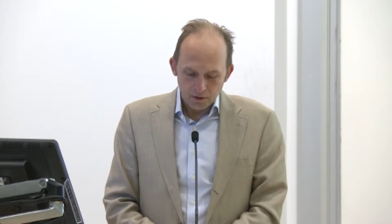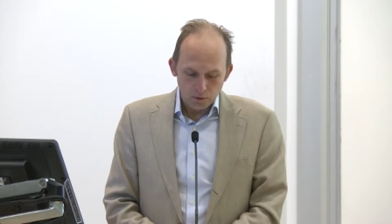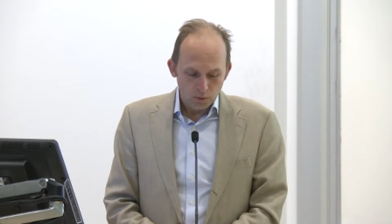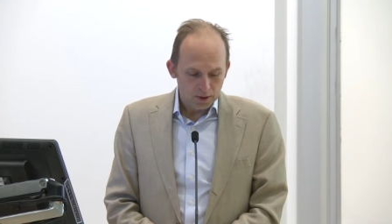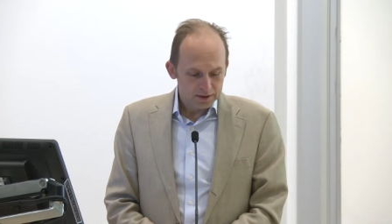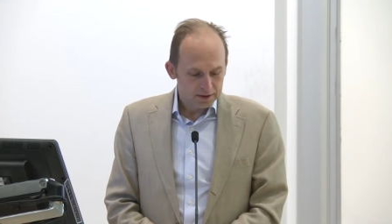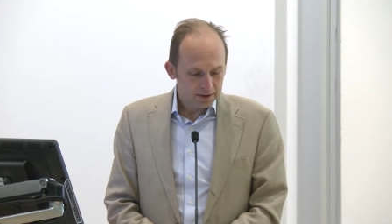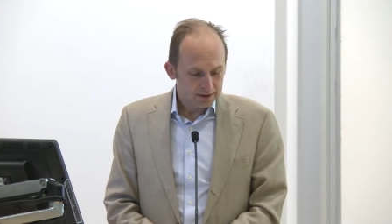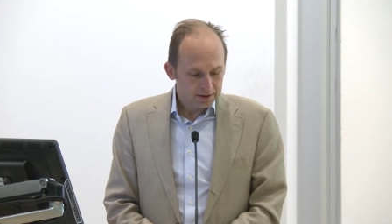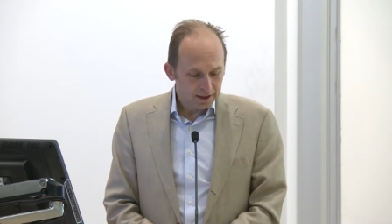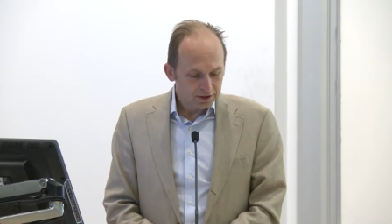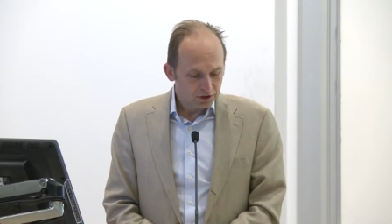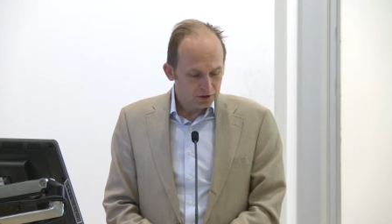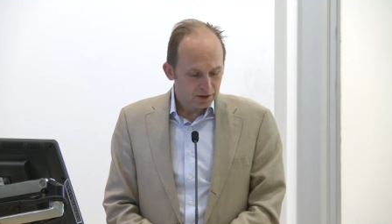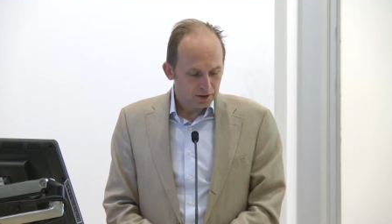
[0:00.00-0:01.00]
was
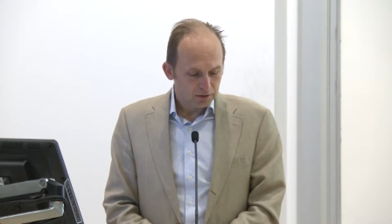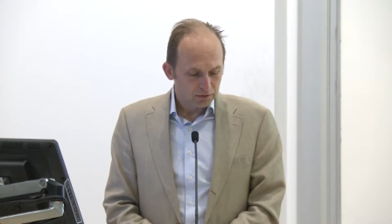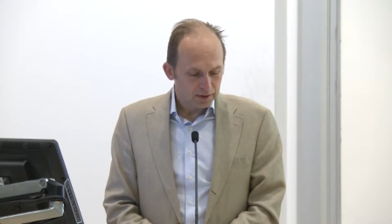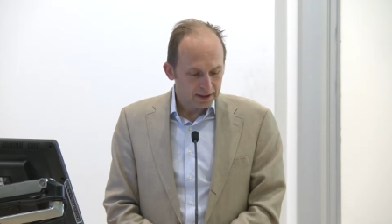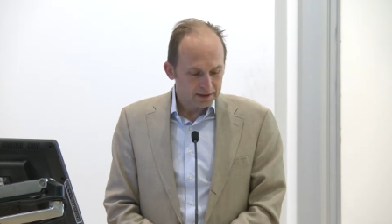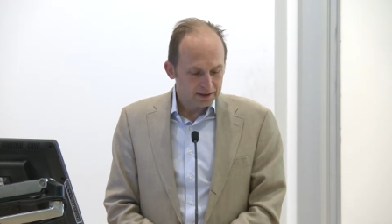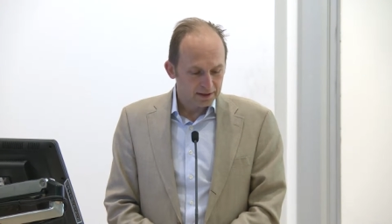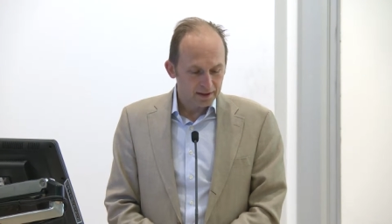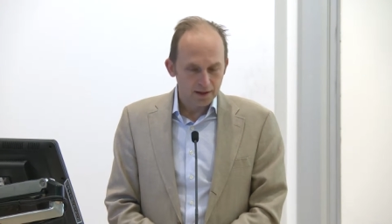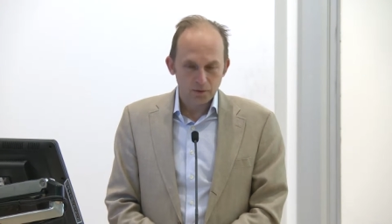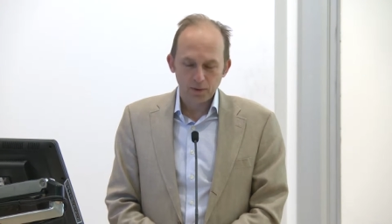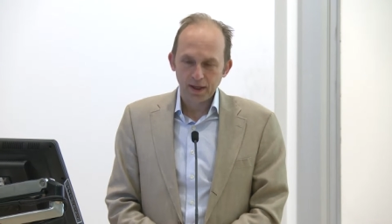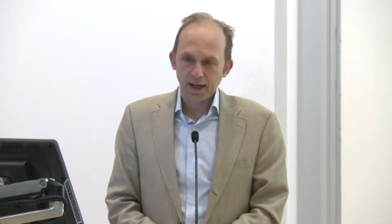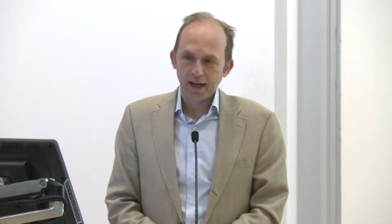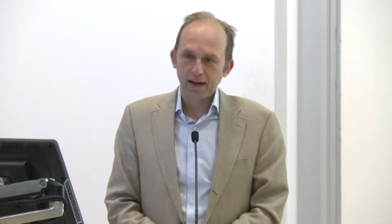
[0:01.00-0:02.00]
essentially the reason that
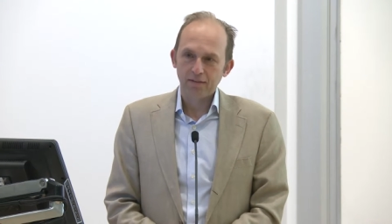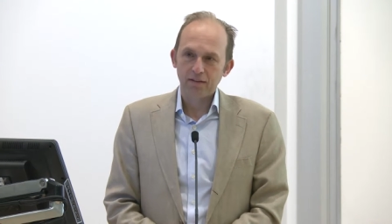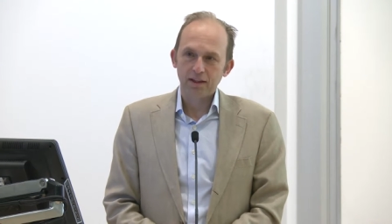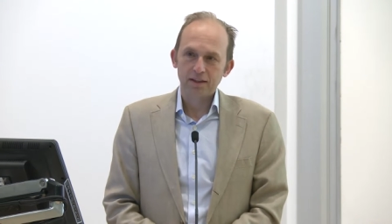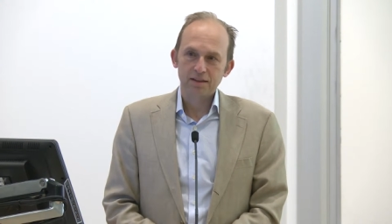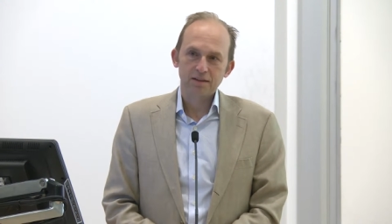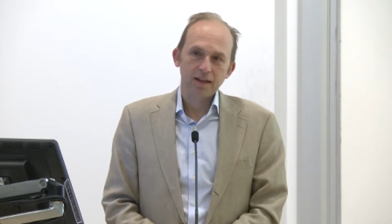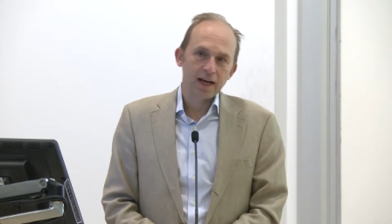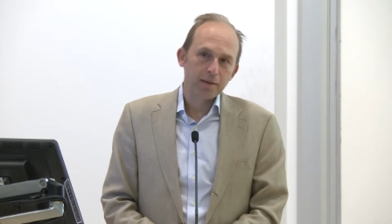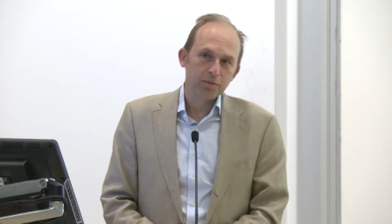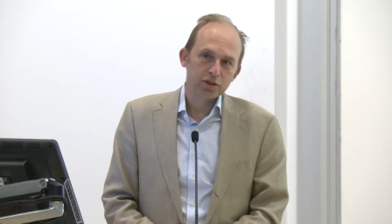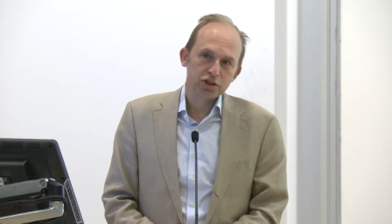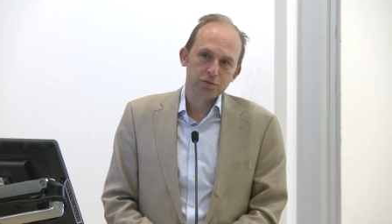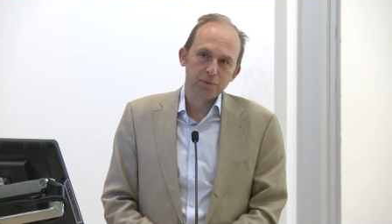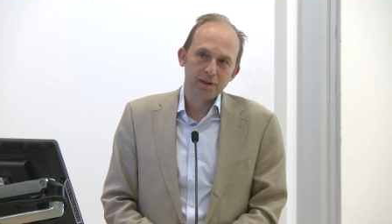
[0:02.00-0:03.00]
we have the
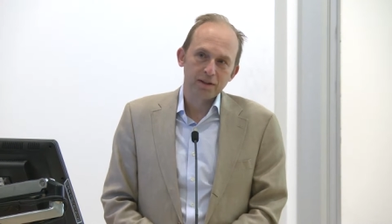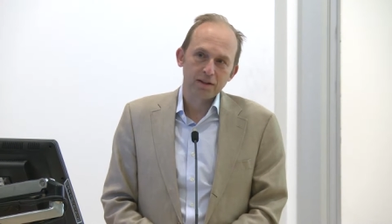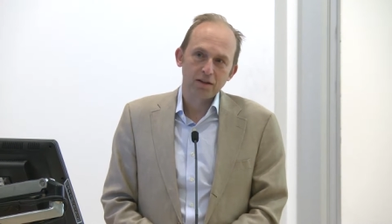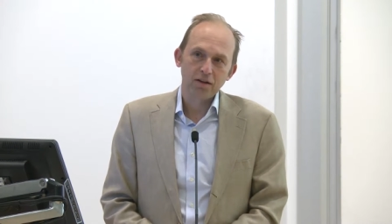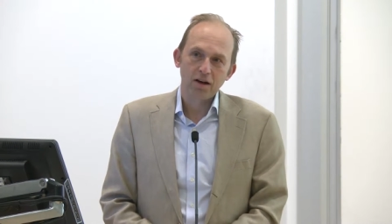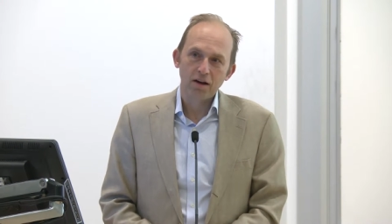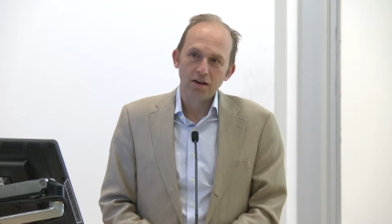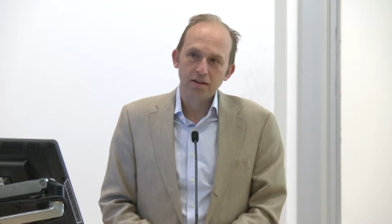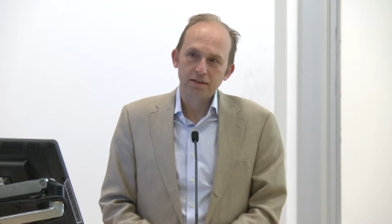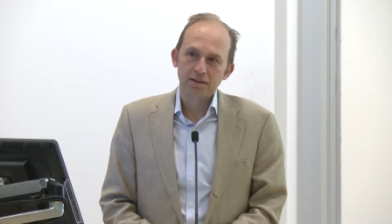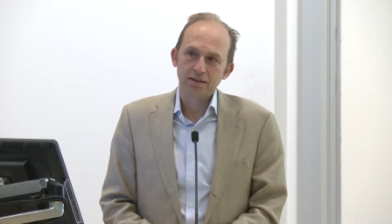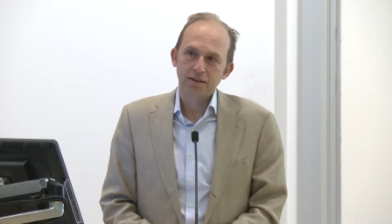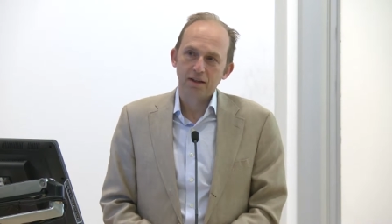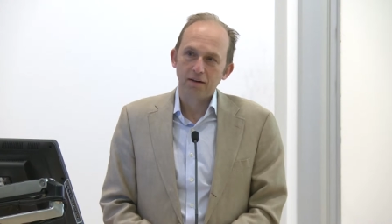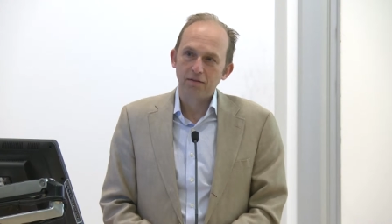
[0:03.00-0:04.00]
Establishment
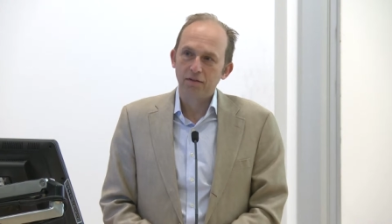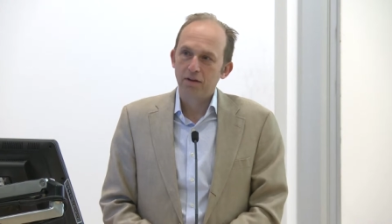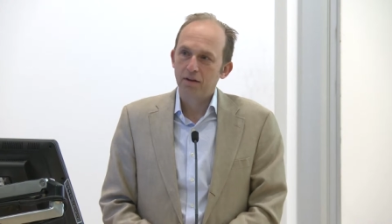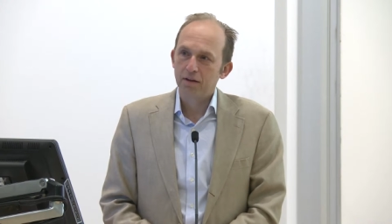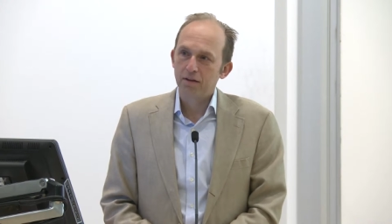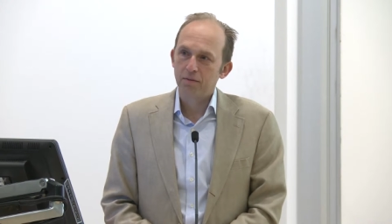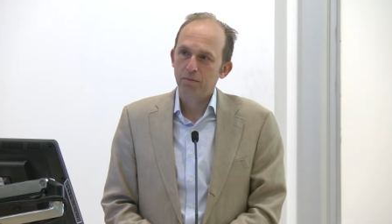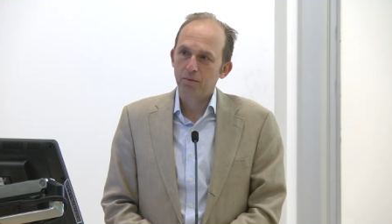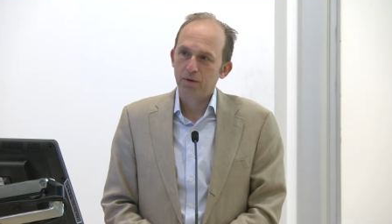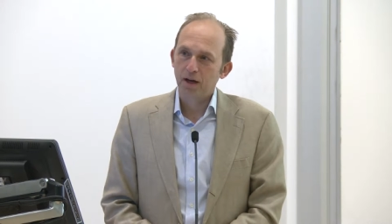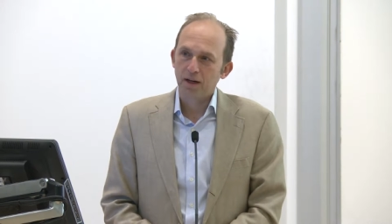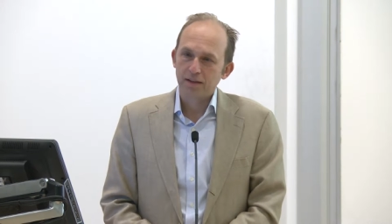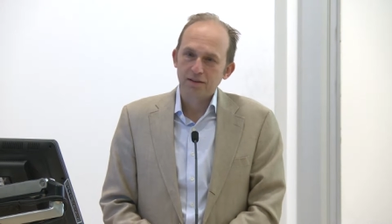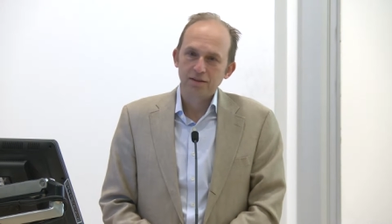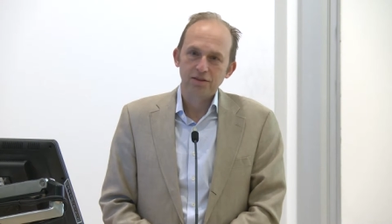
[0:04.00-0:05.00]
Clause of the
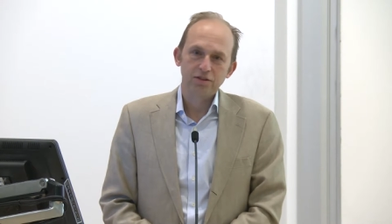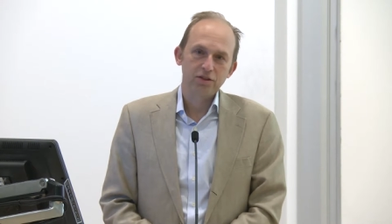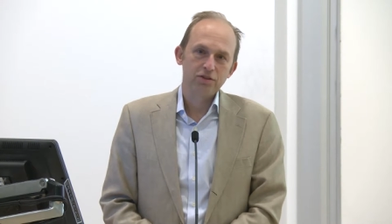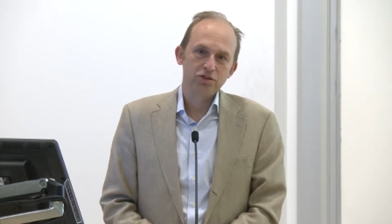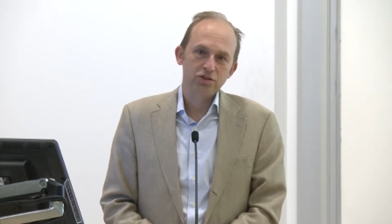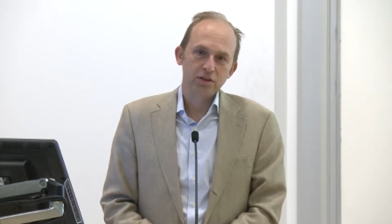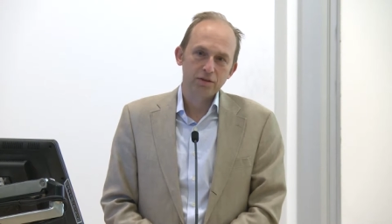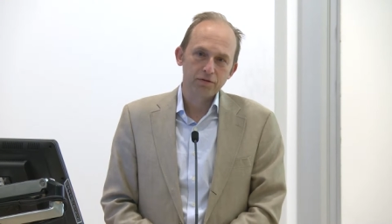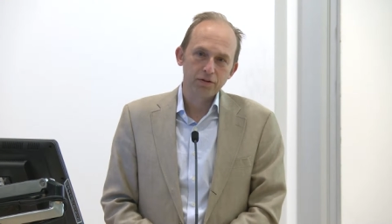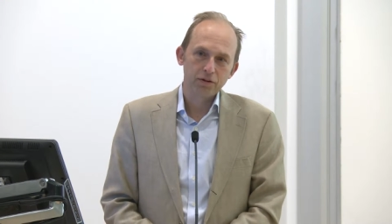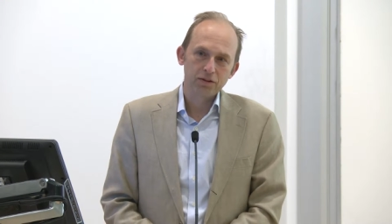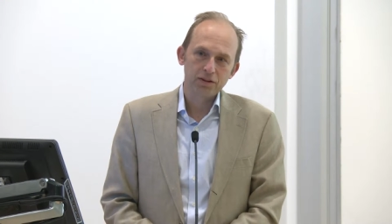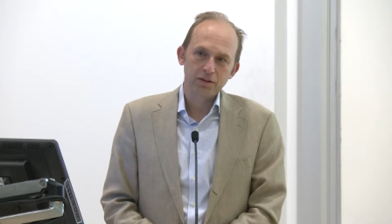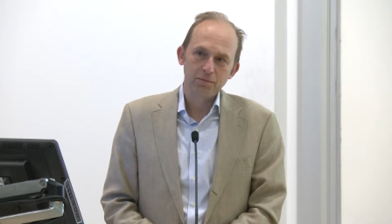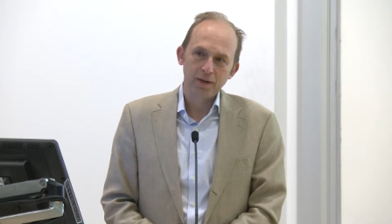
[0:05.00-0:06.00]
Constitution, the
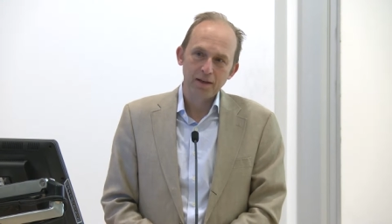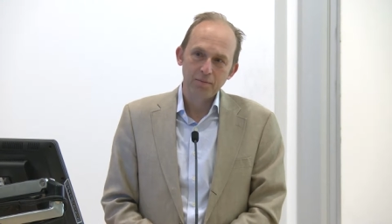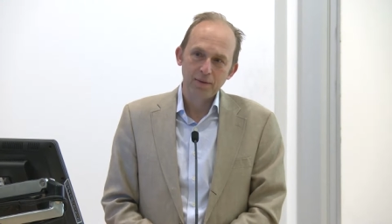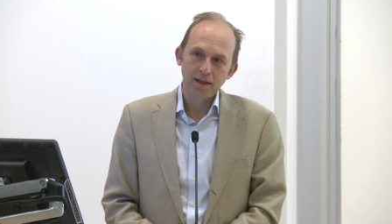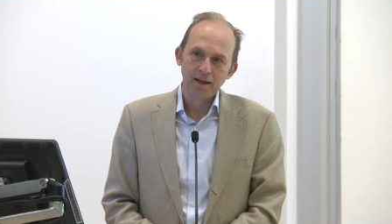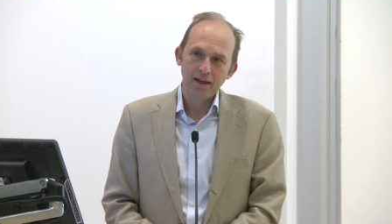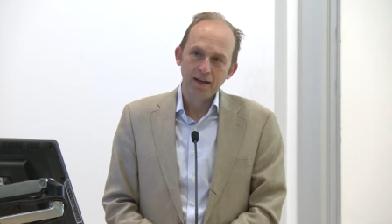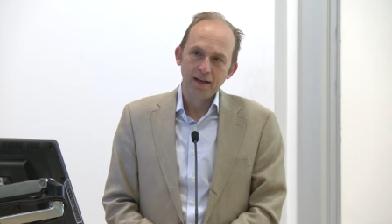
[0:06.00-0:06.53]
First Amendment.